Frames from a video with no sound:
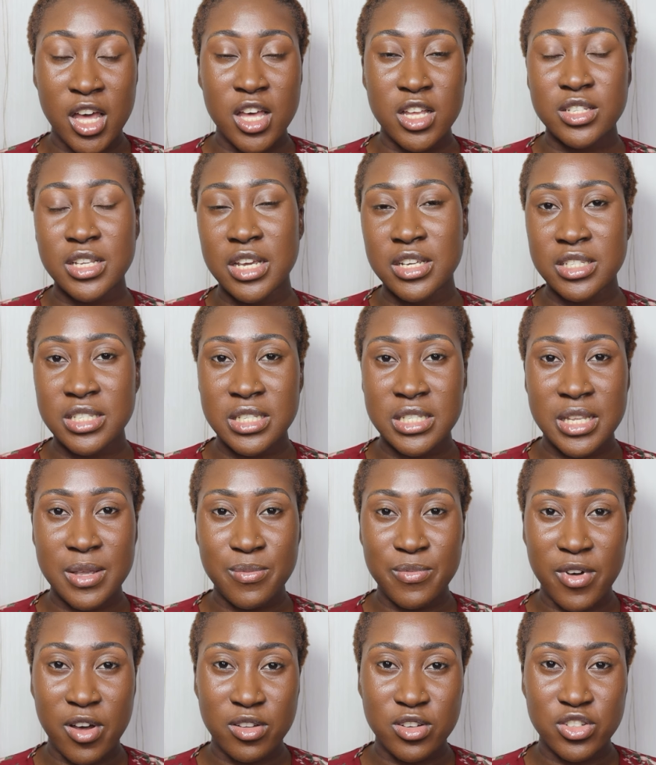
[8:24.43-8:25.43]
So I use the
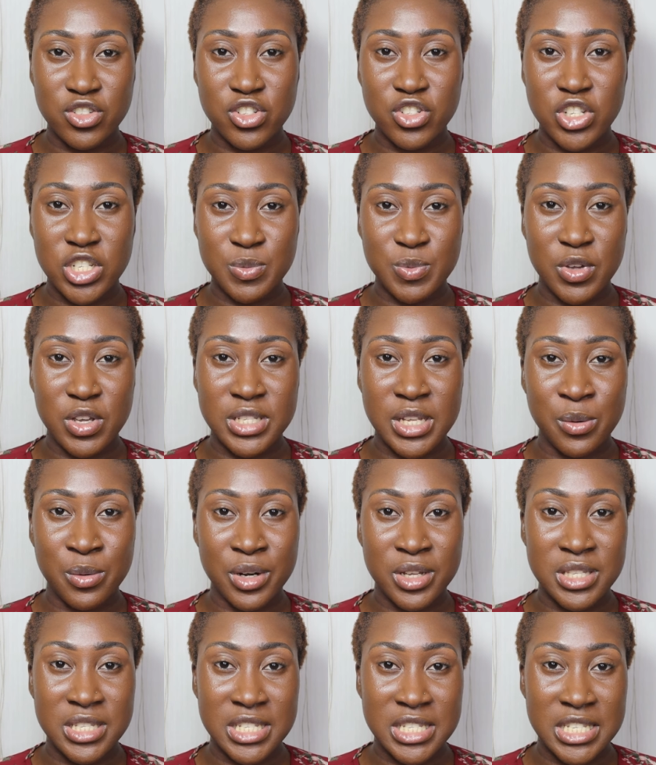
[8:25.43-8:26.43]
same foundation just because I
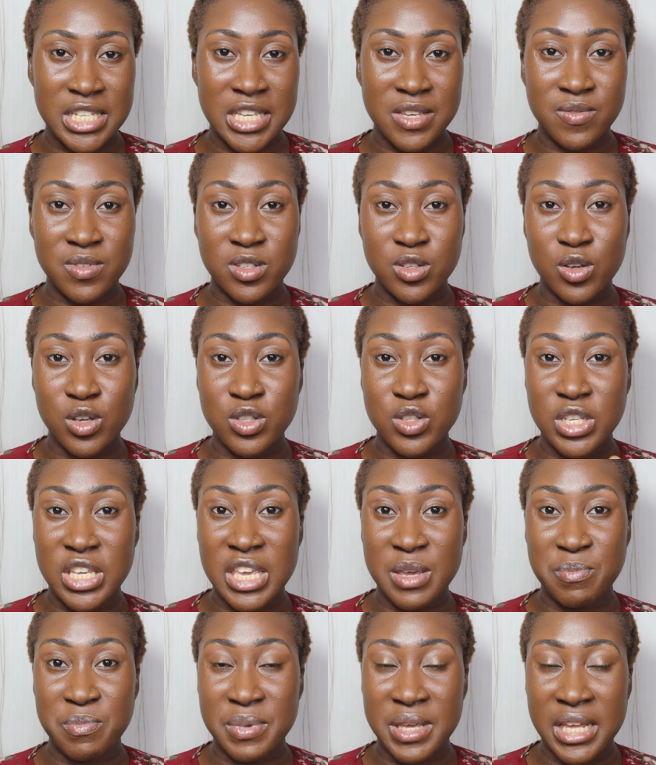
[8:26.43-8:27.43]
wanted to see if it's going to
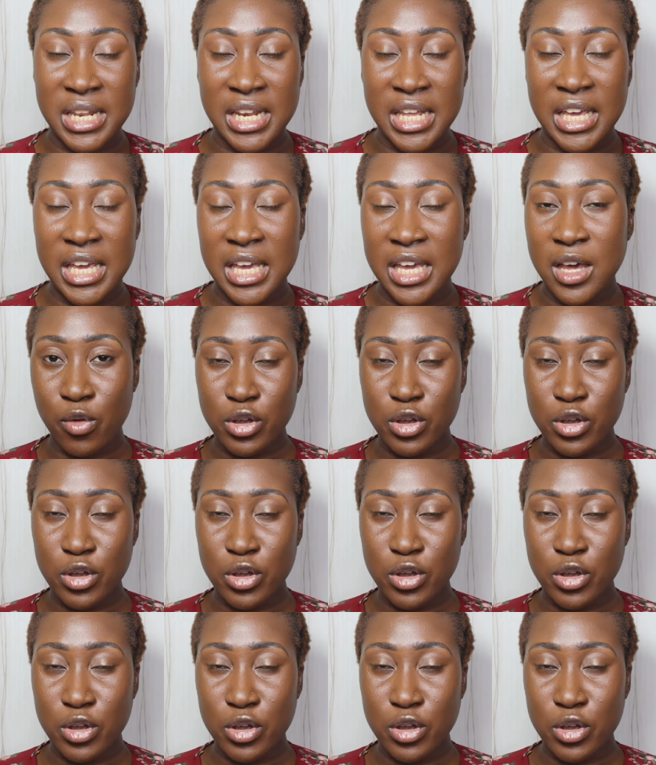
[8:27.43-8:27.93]
keep peeling